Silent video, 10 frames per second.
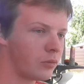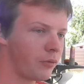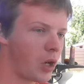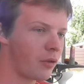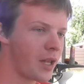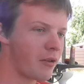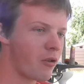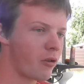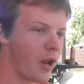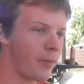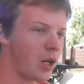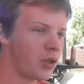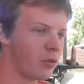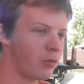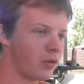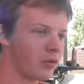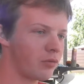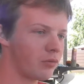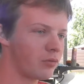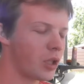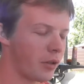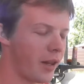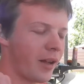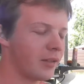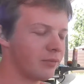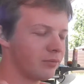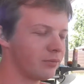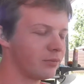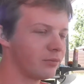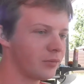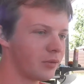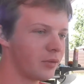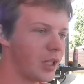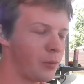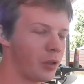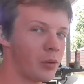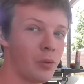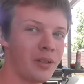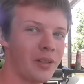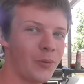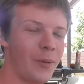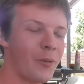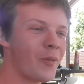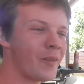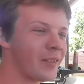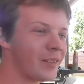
If I was Angry Grandpa, I just would have gotten out. I don't want to cause any trouble.